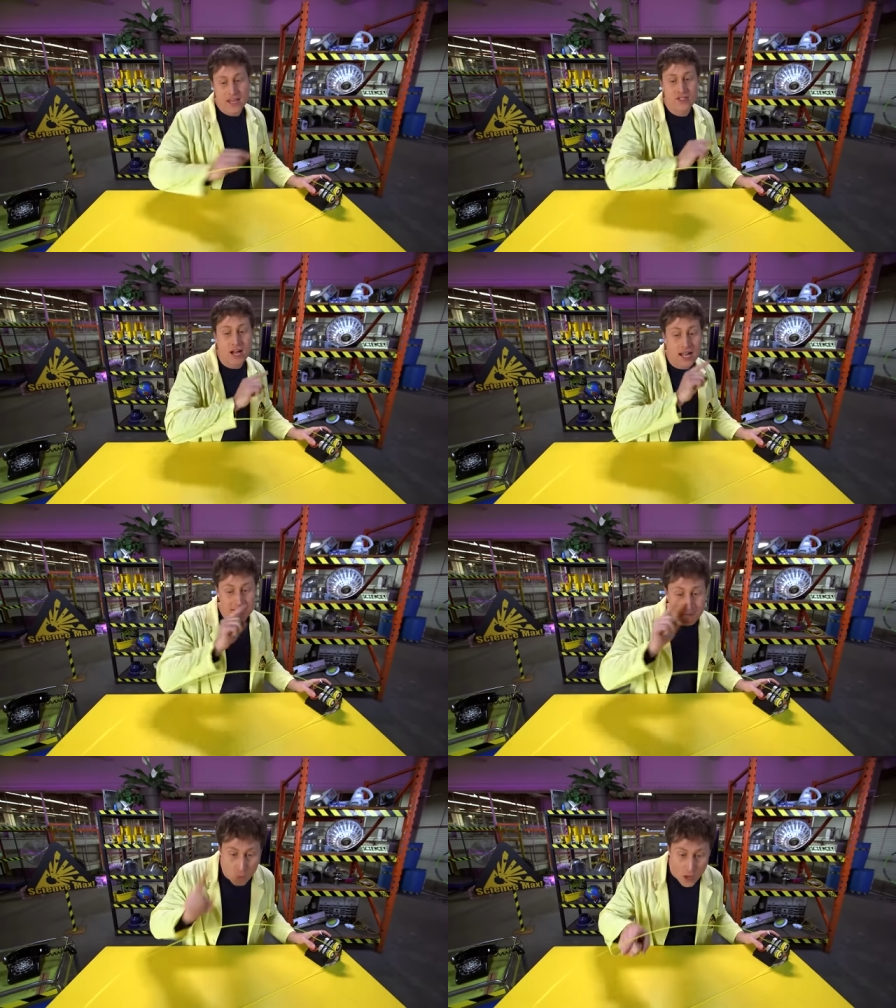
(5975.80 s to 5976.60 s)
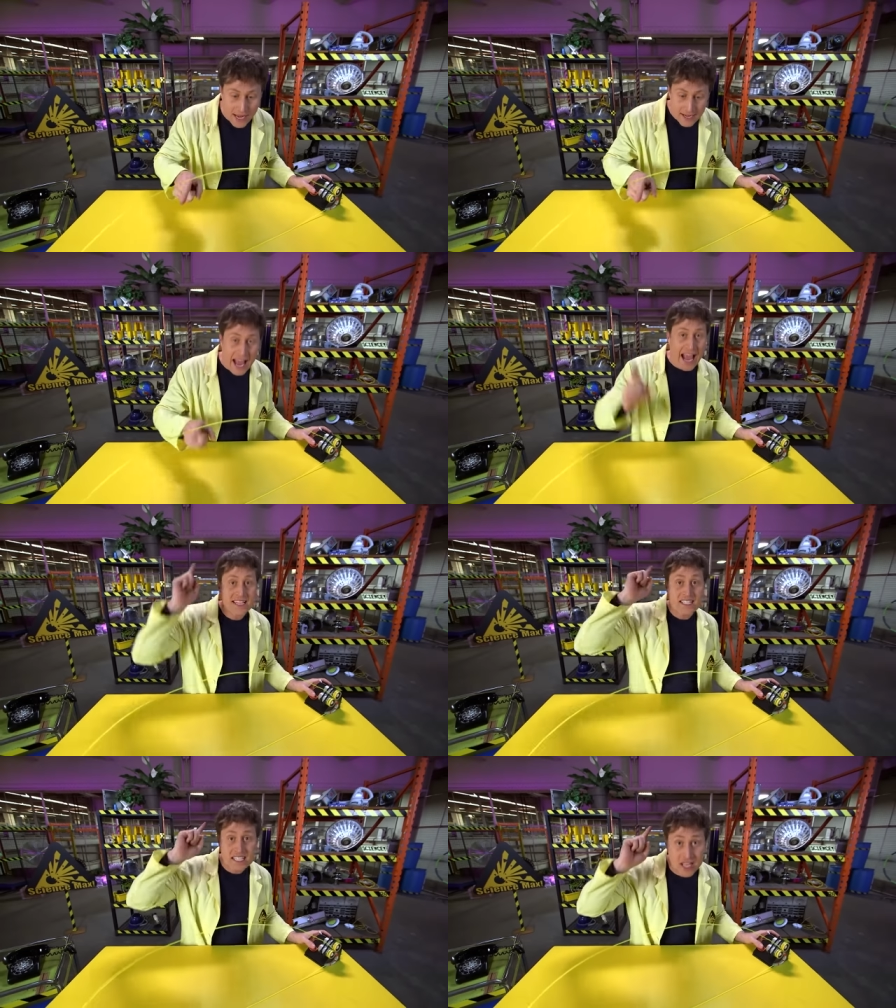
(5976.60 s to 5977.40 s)
It's got some weight,
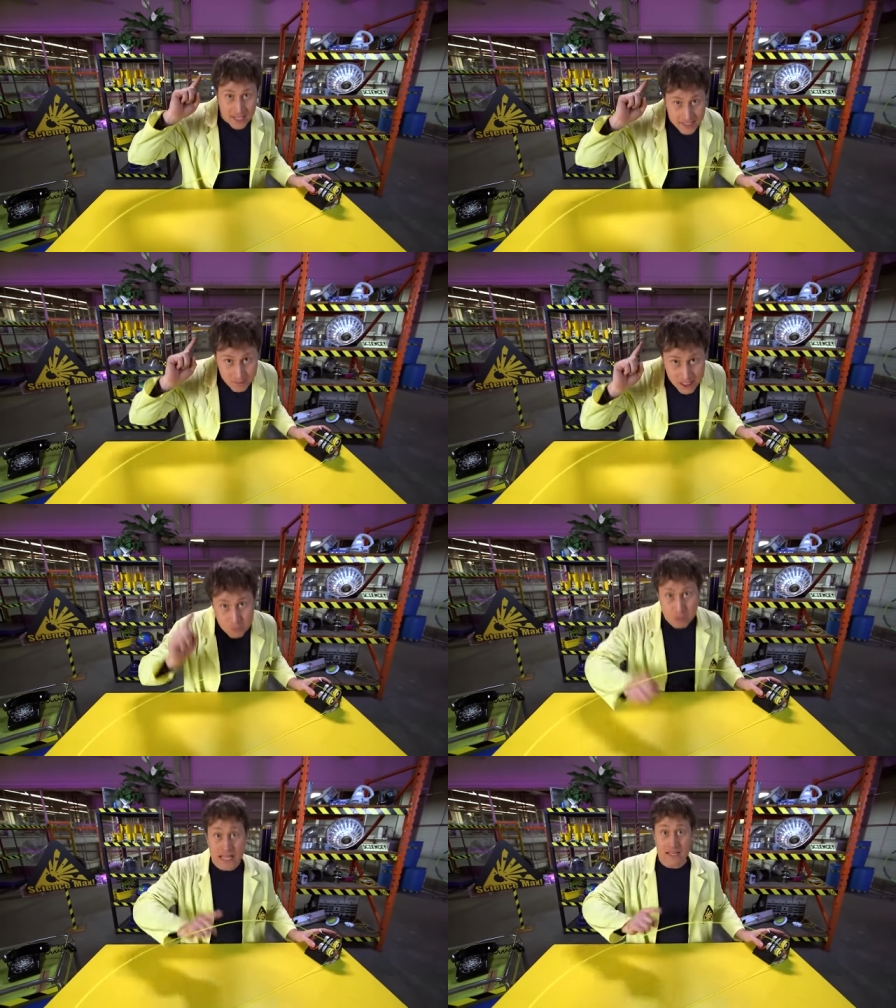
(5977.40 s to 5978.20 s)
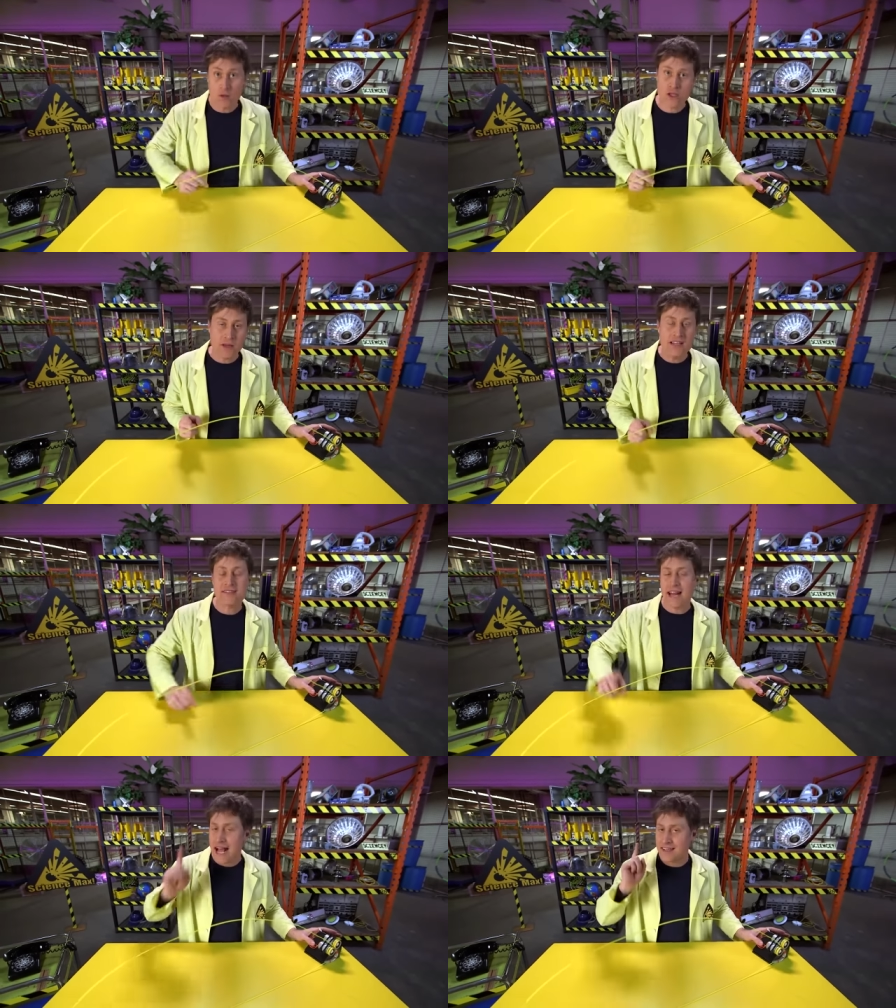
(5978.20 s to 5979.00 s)
and it's got some speed, which means
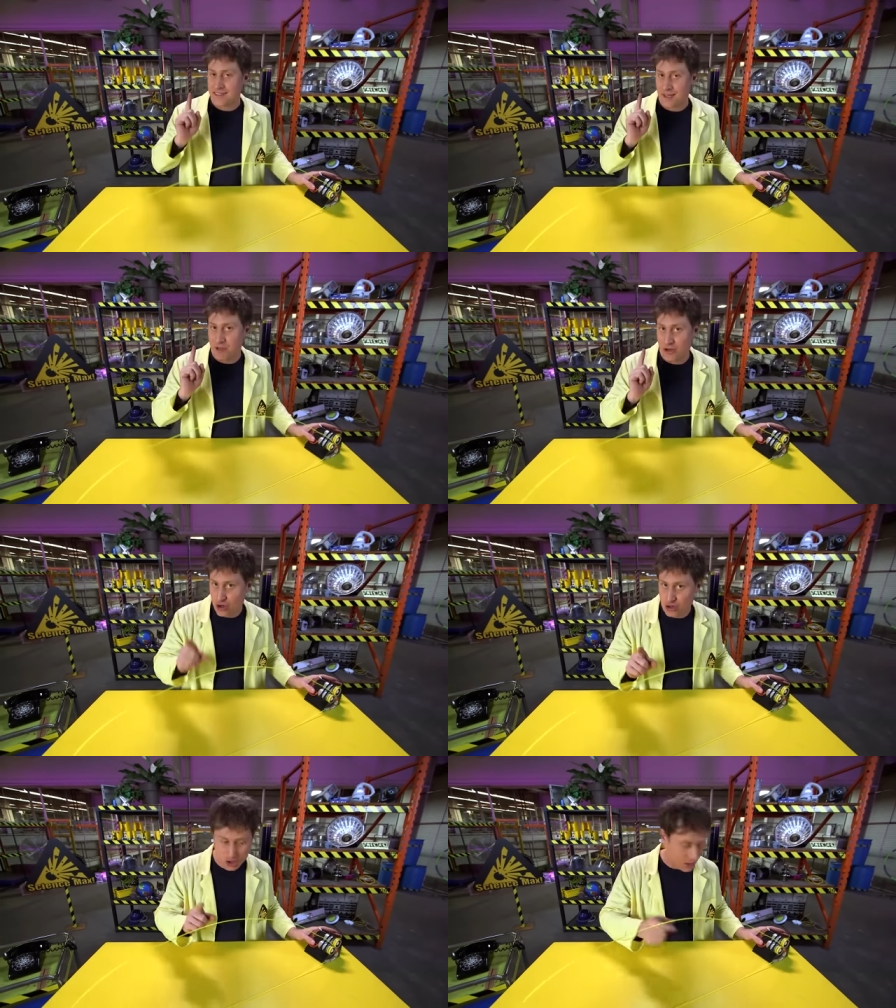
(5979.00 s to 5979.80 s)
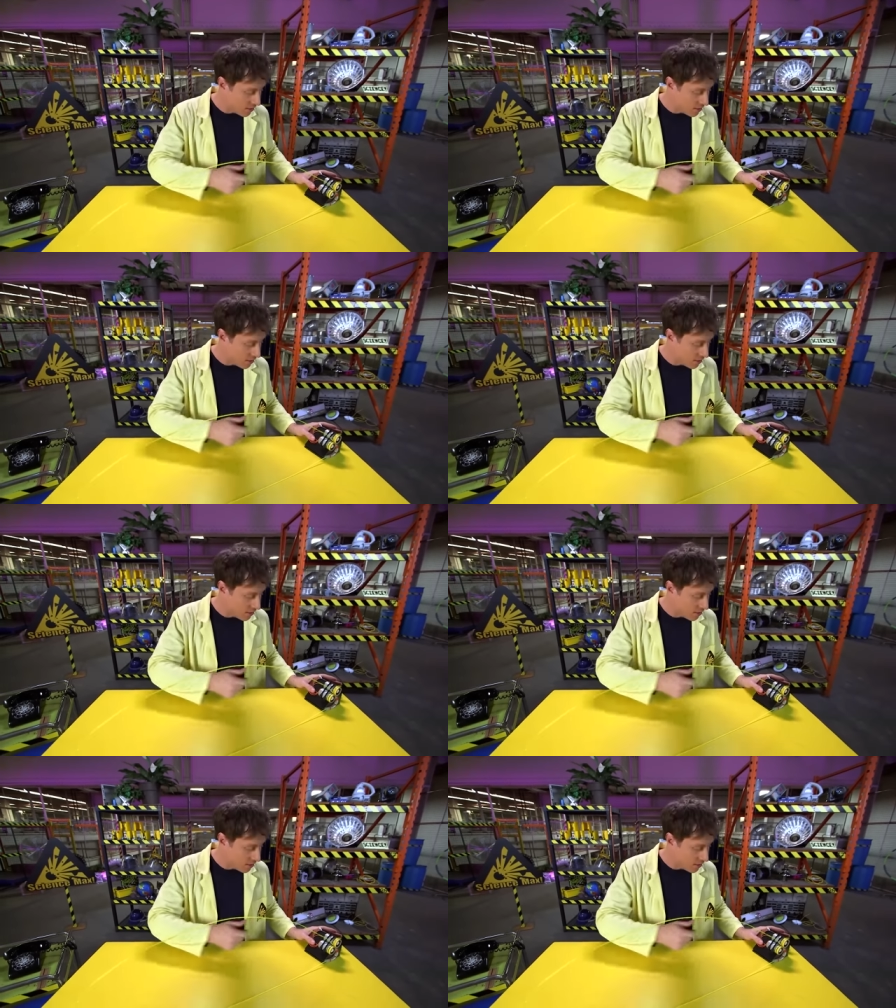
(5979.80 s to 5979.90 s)
it has some inertia.